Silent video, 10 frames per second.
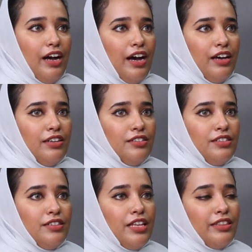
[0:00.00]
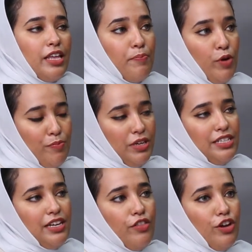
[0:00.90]
And then they put me
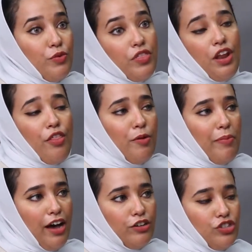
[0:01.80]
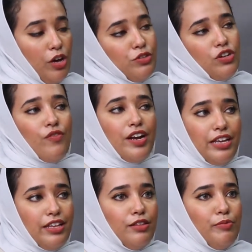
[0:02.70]
together with another batch that was
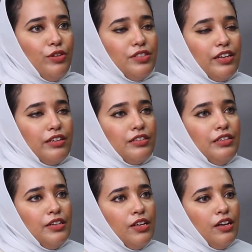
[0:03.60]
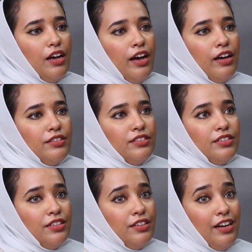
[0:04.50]
already in the building.
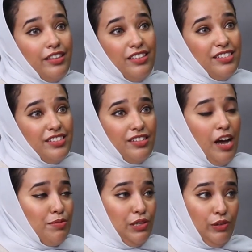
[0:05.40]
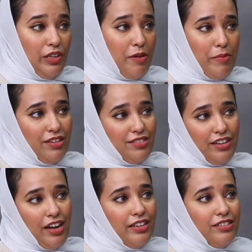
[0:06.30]
And uh, I think it's absolutely
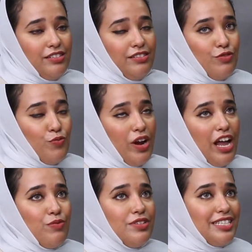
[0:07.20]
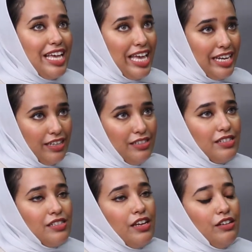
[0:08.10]
amazing. I, when I was in
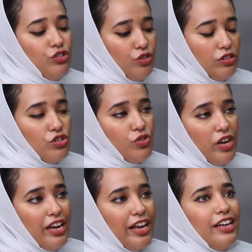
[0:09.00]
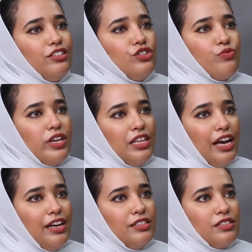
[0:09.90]
it during the training, I didn't
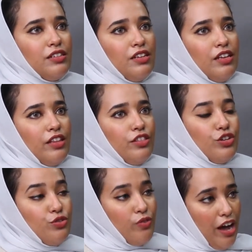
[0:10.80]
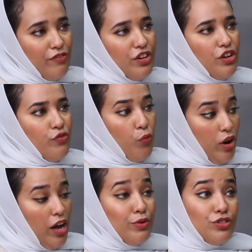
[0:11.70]
realize the gravity of
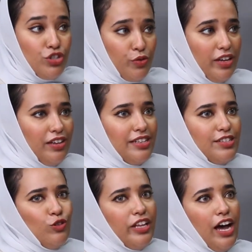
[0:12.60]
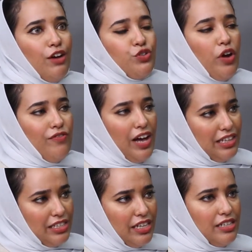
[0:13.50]
what I was doing. It's only after I
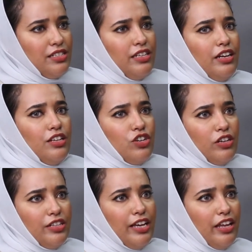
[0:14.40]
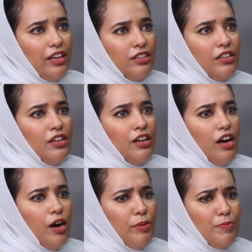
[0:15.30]
validated and I started getting
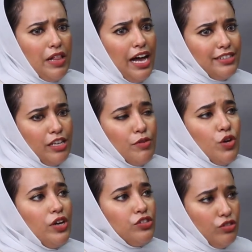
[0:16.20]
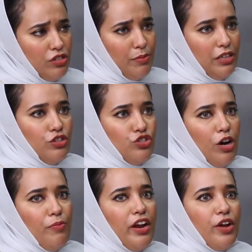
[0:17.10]
uh, people asking me questions about the
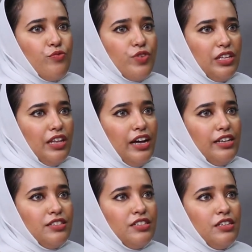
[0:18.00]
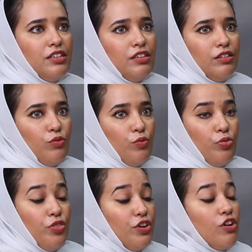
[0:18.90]
job that I realized
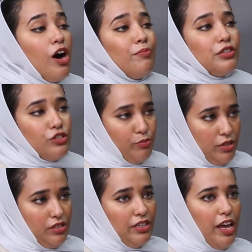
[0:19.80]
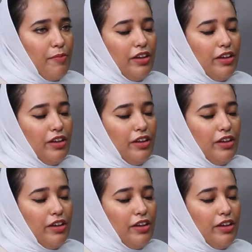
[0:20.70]
the accomplishment that I